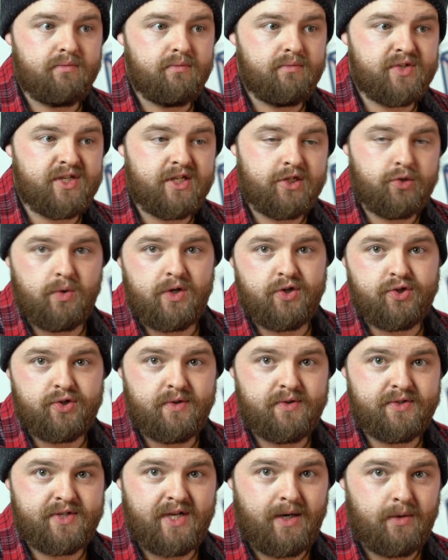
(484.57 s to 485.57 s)

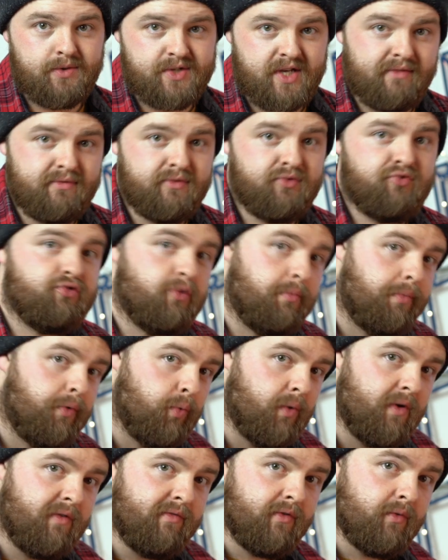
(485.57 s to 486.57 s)
situations that I was having trouble
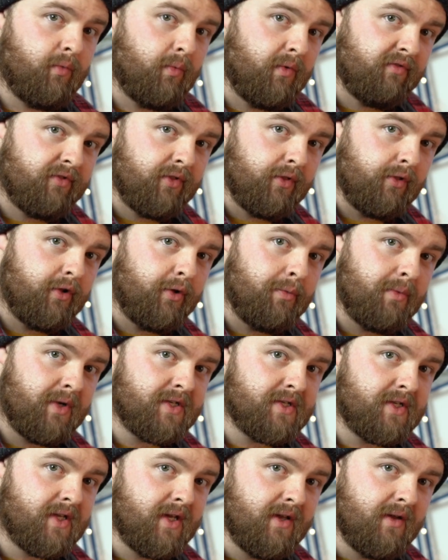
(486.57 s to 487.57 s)
with the
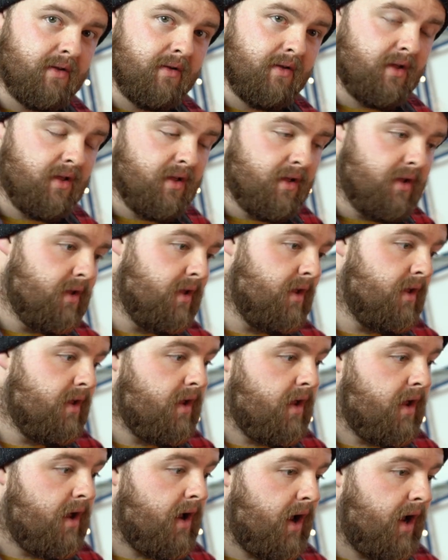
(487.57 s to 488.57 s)
Lumix gear,
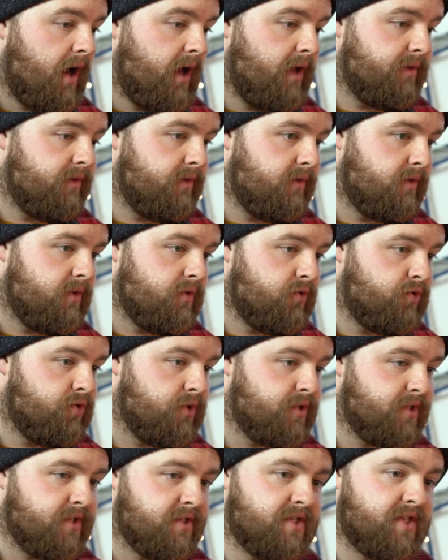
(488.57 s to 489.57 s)
and
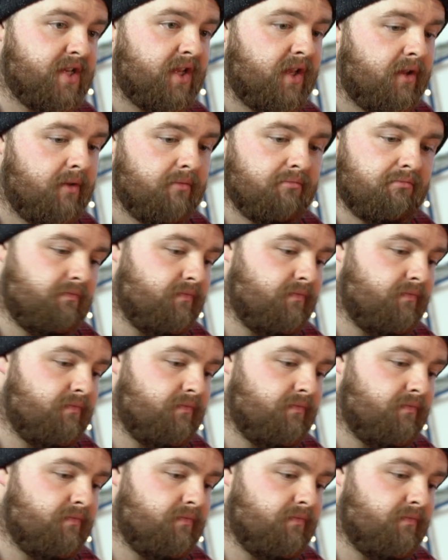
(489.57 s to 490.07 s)
just to see